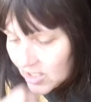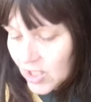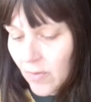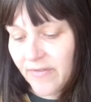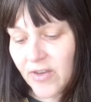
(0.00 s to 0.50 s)

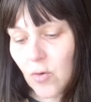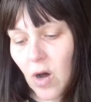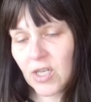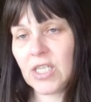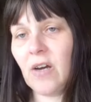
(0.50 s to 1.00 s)
So if you
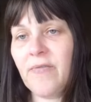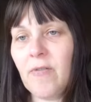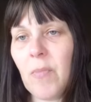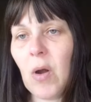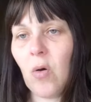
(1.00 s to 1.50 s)
are self
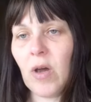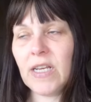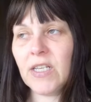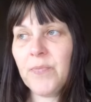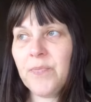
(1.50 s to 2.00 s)

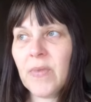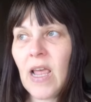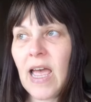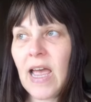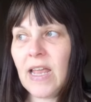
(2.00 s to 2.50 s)
employed
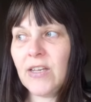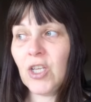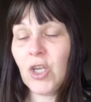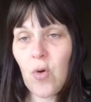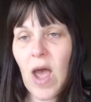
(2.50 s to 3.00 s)
and
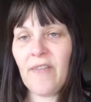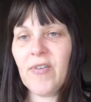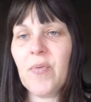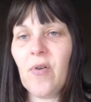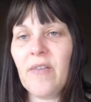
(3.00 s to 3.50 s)
you have
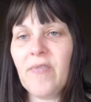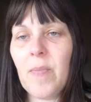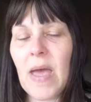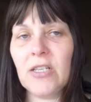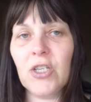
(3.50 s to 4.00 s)
a
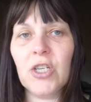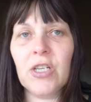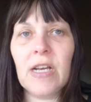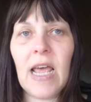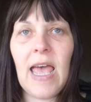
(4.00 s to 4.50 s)
private
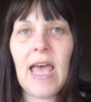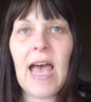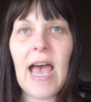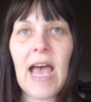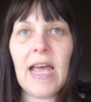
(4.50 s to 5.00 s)
pension
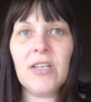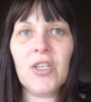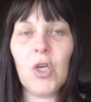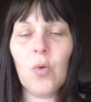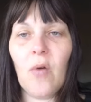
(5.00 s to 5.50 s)

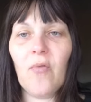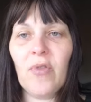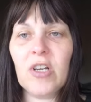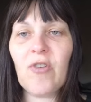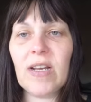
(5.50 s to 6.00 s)
and you are
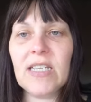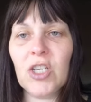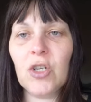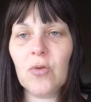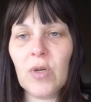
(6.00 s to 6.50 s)
on the
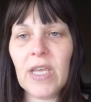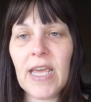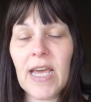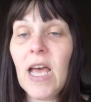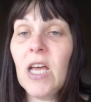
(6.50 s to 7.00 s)
transitional
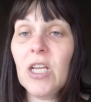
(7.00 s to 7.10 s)
year.